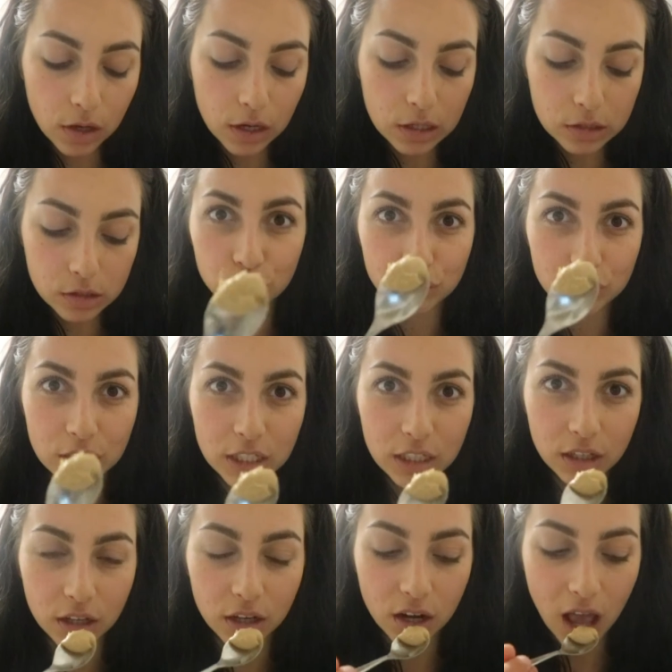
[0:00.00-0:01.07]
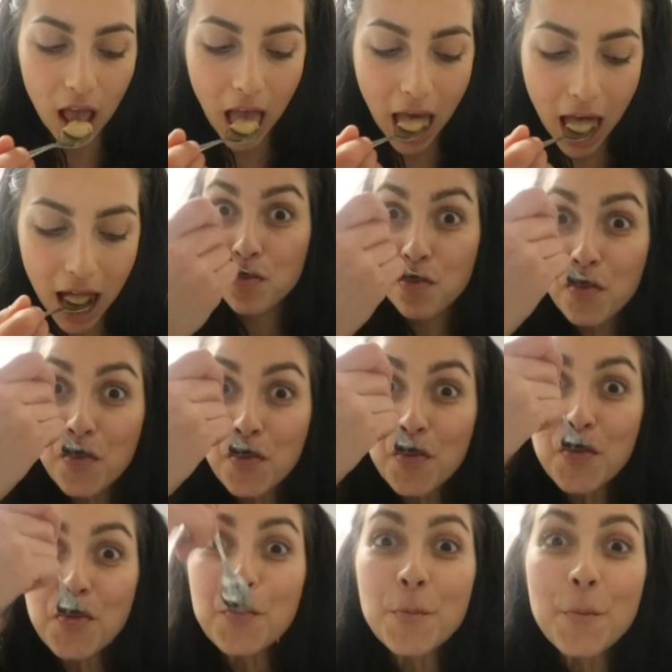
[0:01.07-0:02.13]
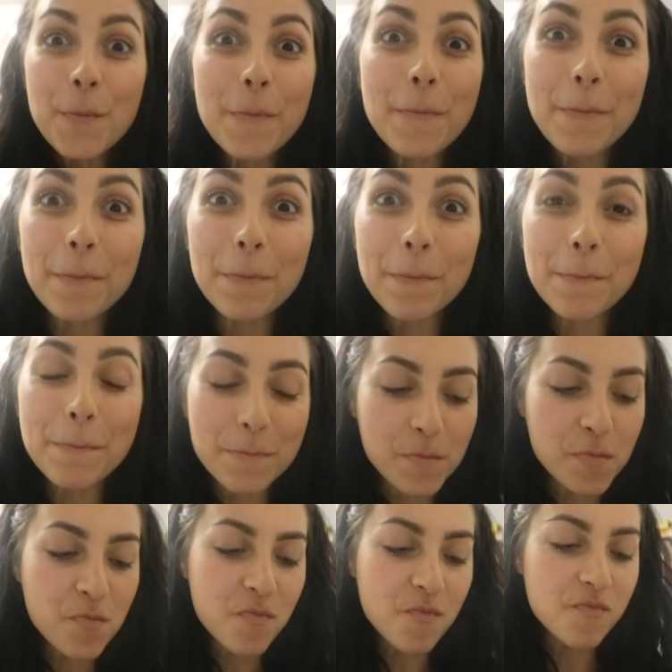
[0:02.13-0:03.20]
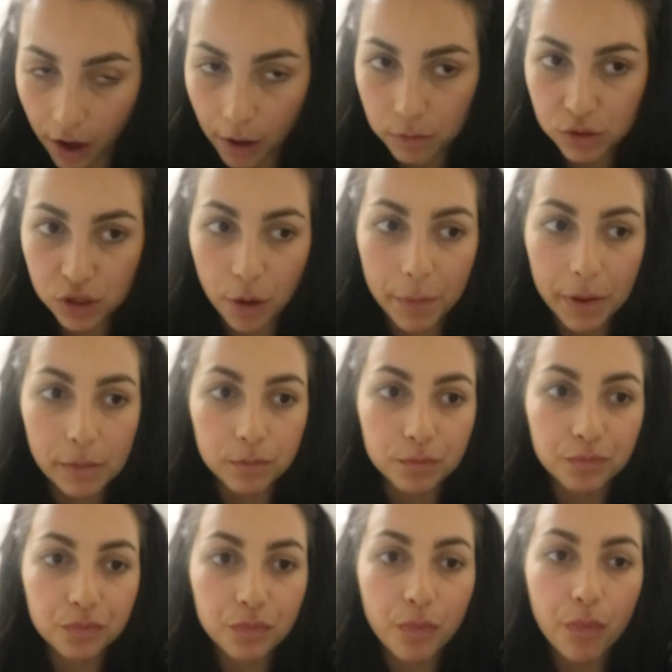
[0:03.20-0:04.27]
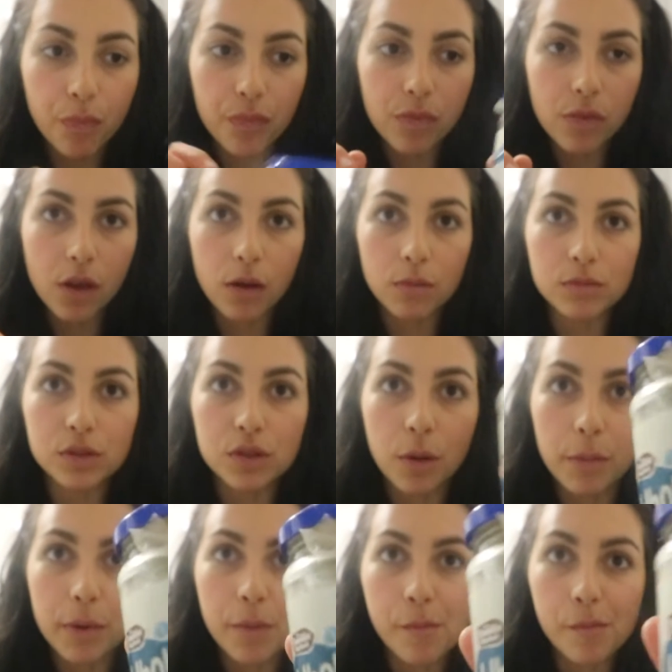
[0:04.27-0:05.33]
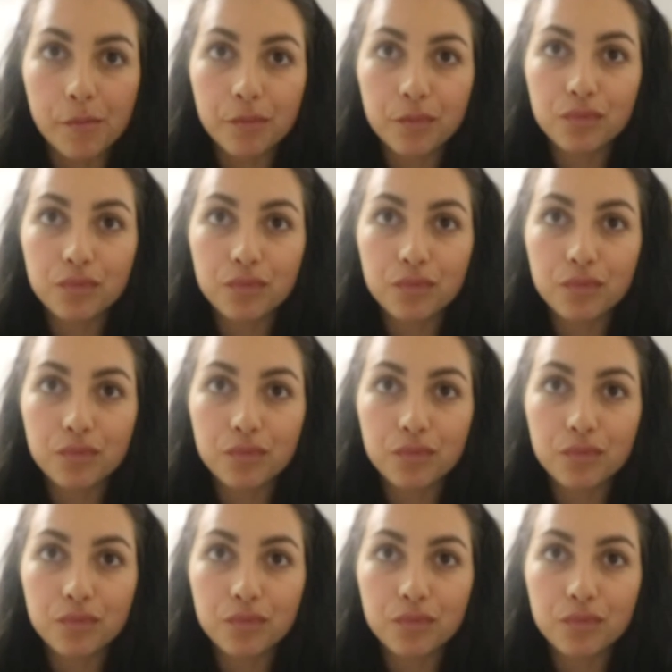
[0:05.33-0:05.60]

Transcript: It's really good. Mm. Okay, I'm stopping. I'm stopping.